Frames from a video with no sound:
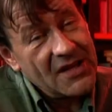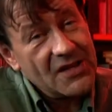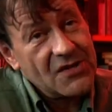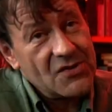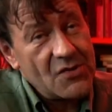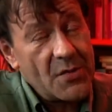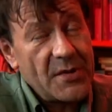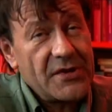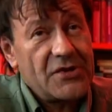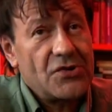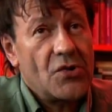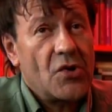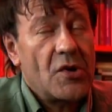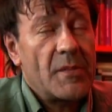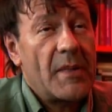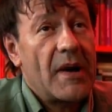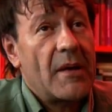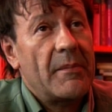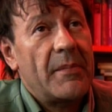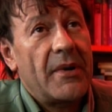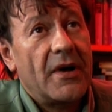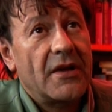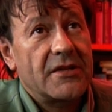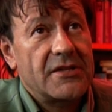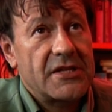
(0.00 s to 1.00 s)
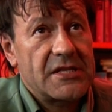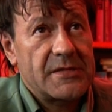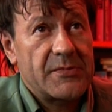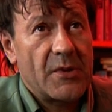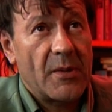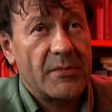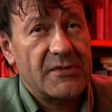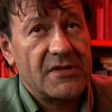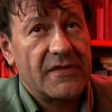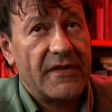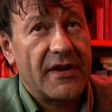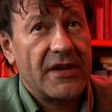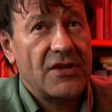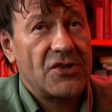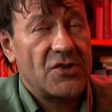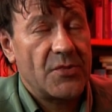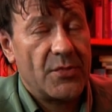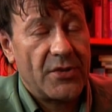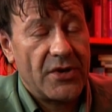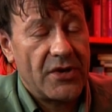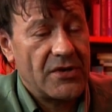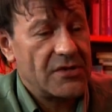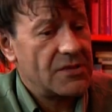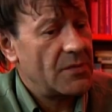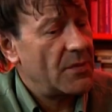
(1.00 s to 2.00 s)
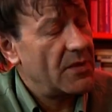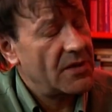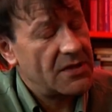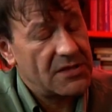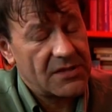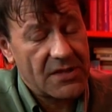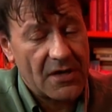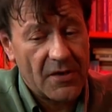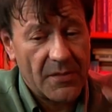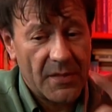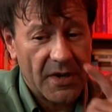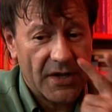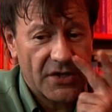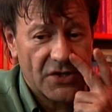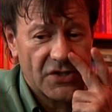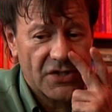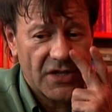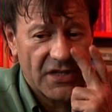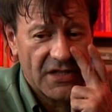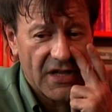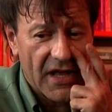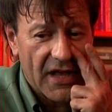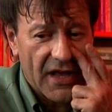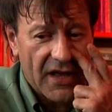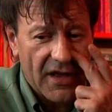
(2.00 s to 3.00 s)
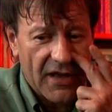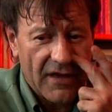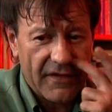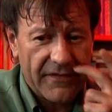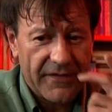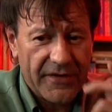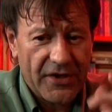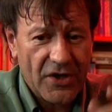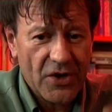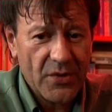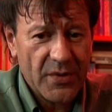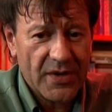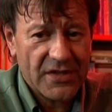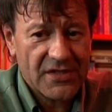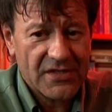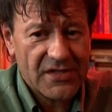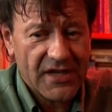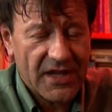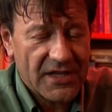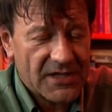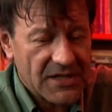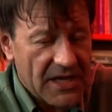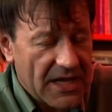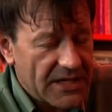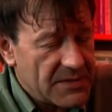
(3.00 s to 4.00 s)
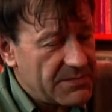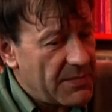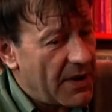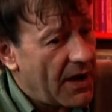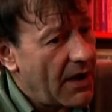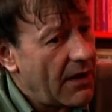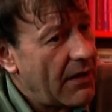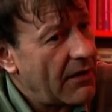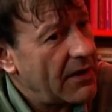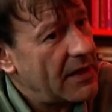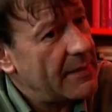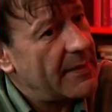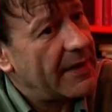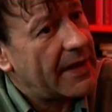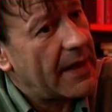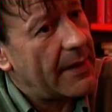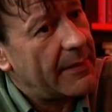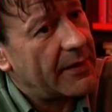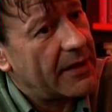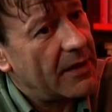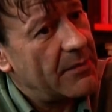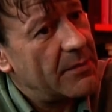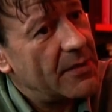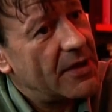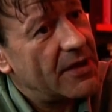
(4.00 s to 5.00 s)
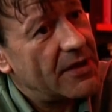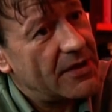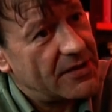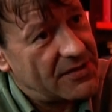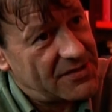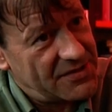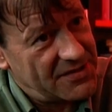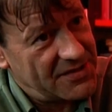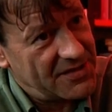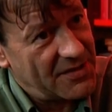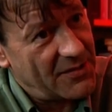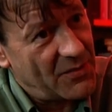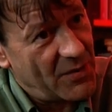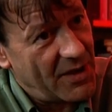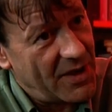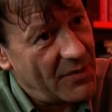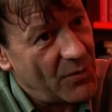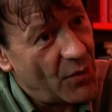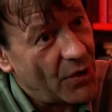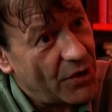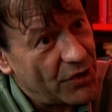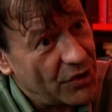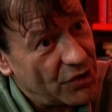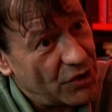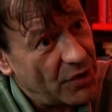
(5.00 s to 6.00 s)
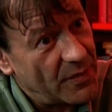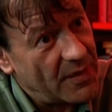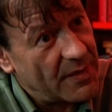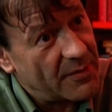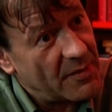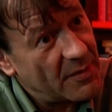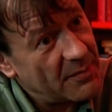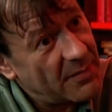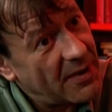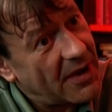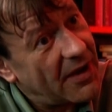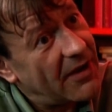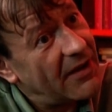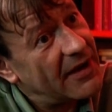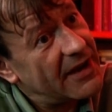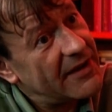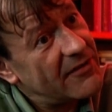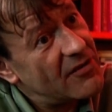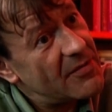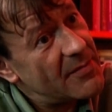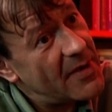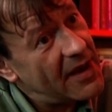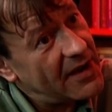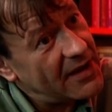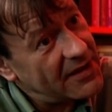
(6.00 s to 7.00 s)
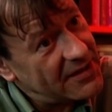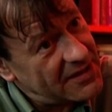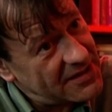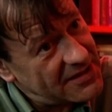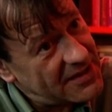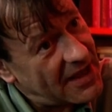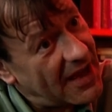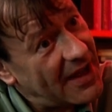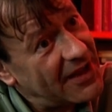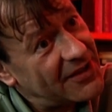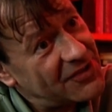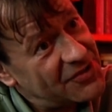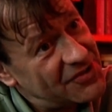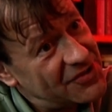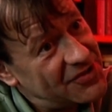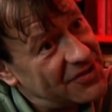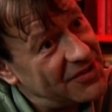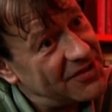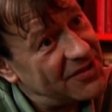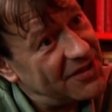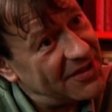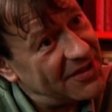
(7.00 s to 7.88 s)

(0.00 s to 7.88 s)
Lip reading: So when we talk about participant observation, we use the word so much. For you, it's partly becoming immersed in what you're doing, but partly remaining detached and,